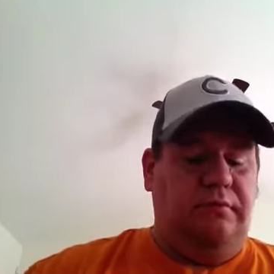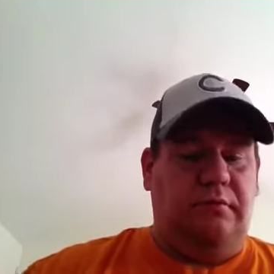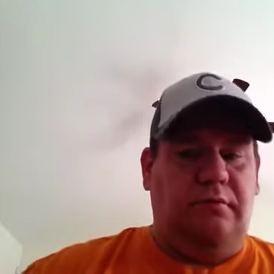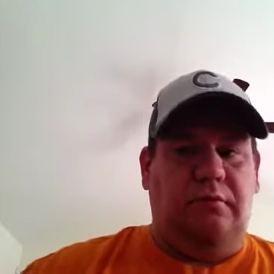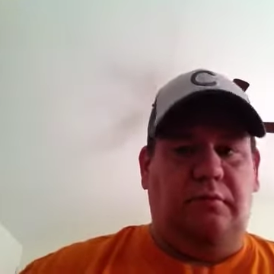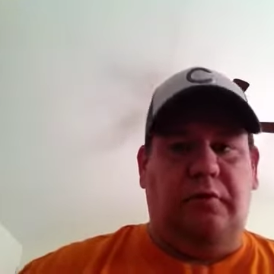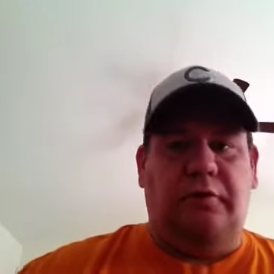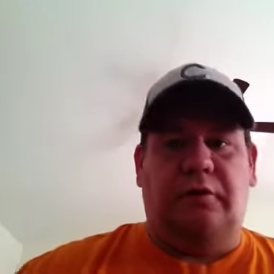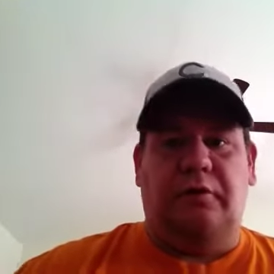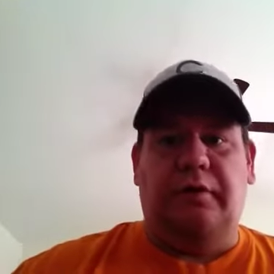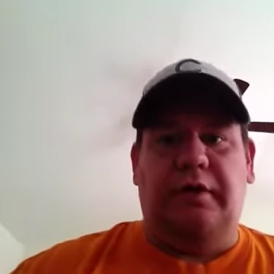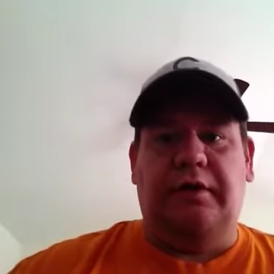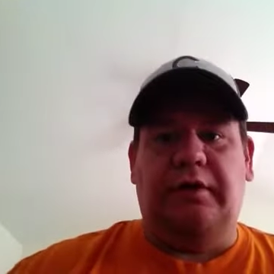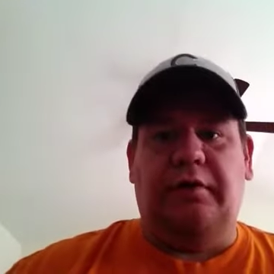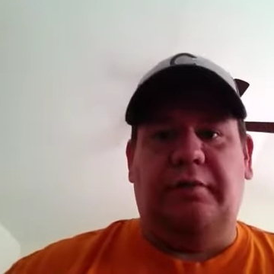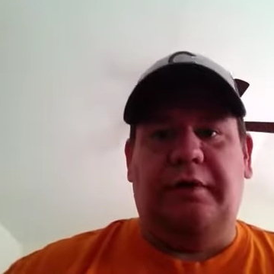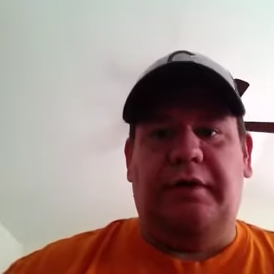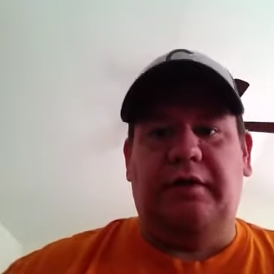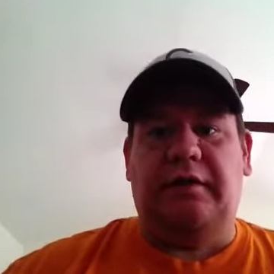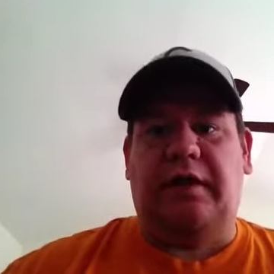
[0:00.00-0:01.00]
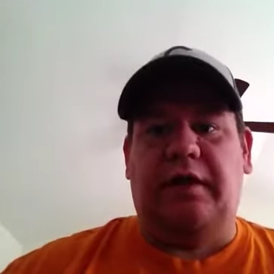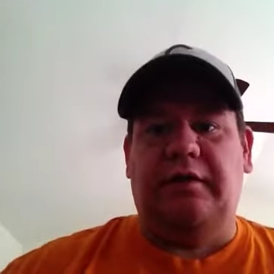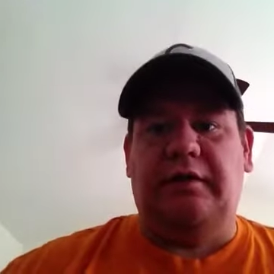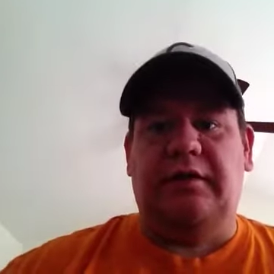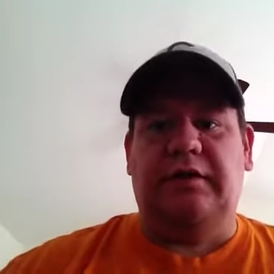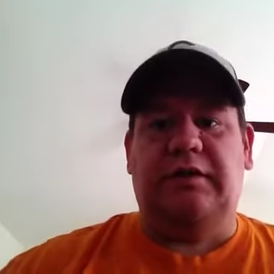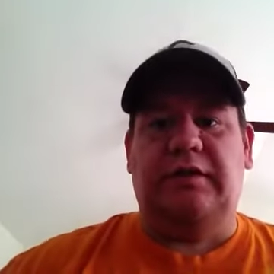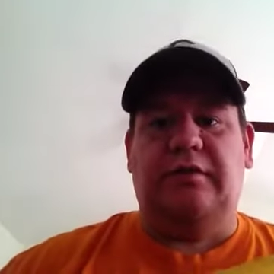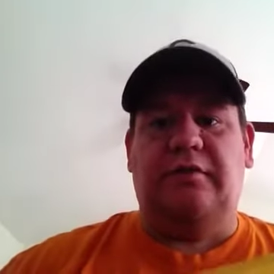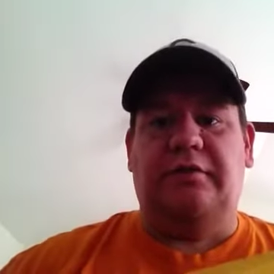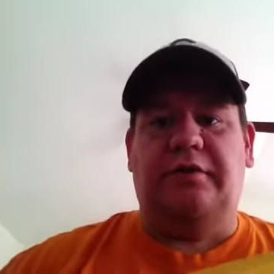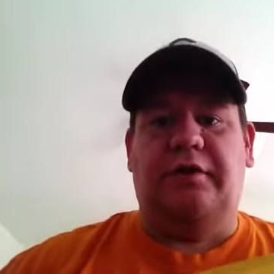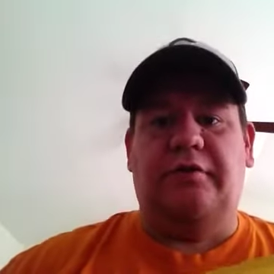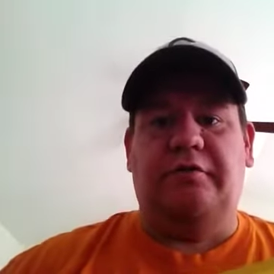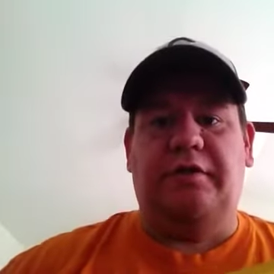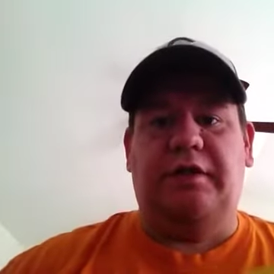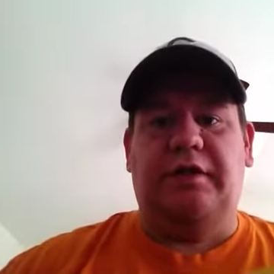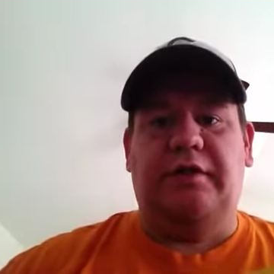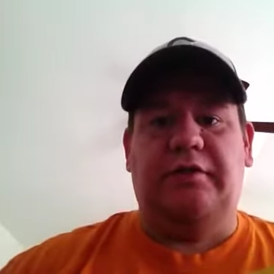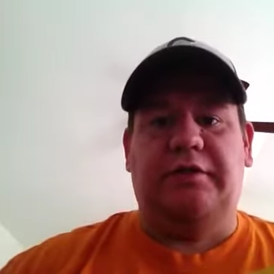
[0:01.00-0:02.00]
real quick, don't mean to cut this in on your
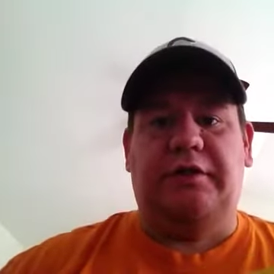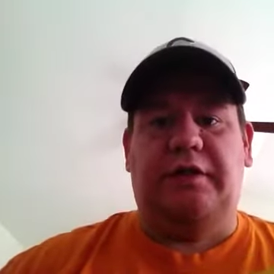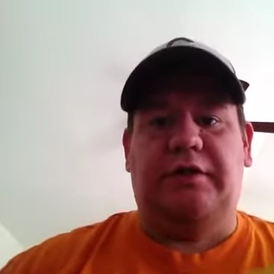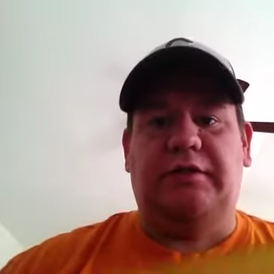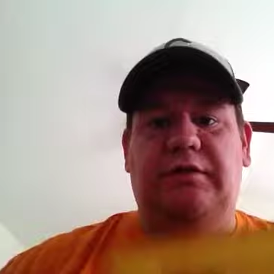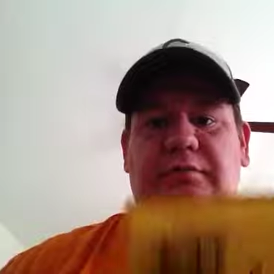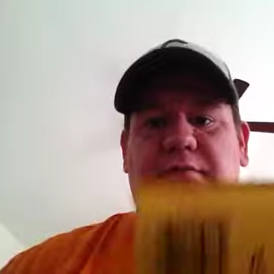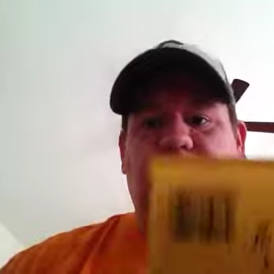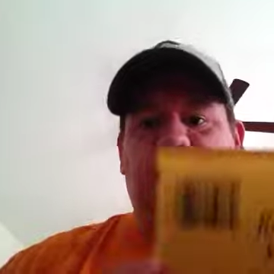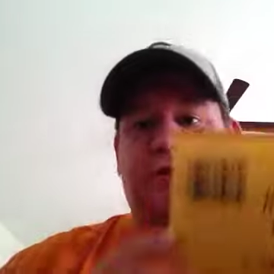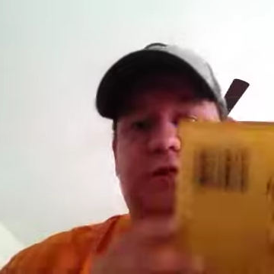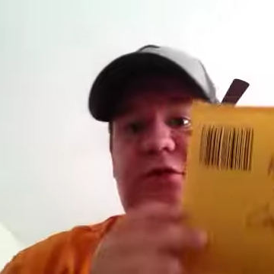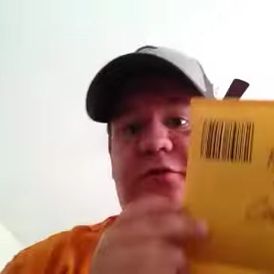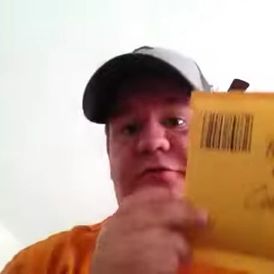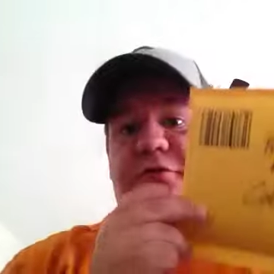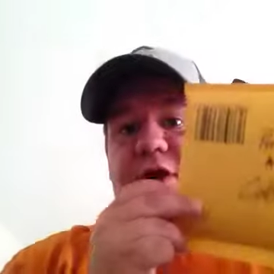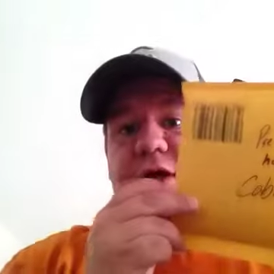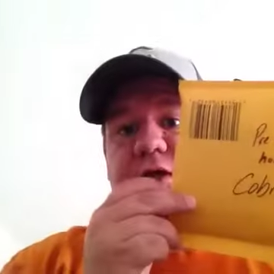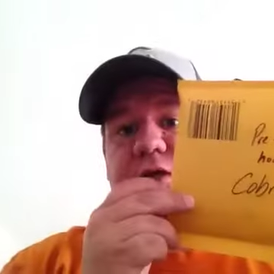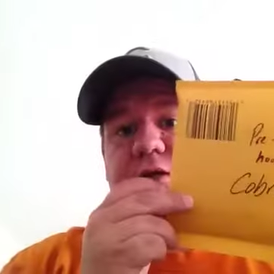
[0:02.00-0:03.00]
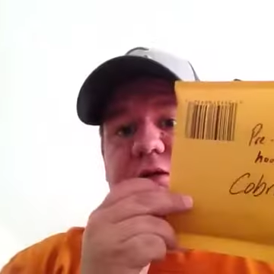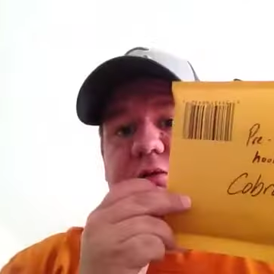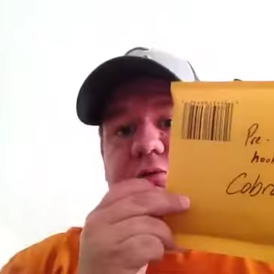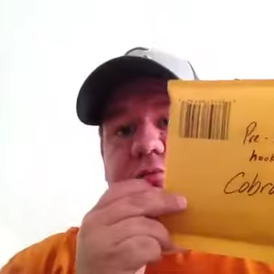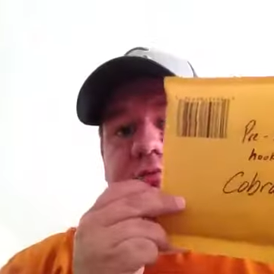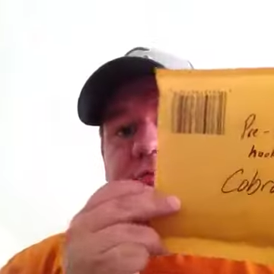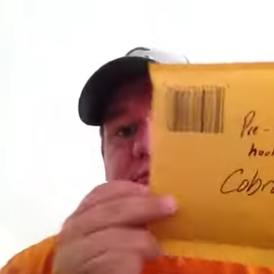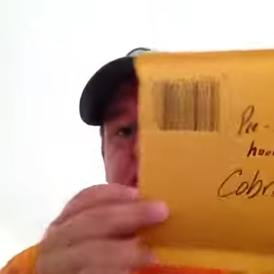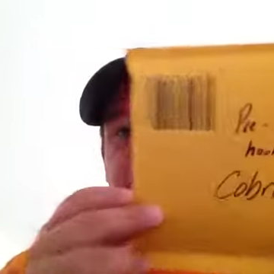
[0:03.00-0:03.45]
video, Jason, but Mr. Fralin,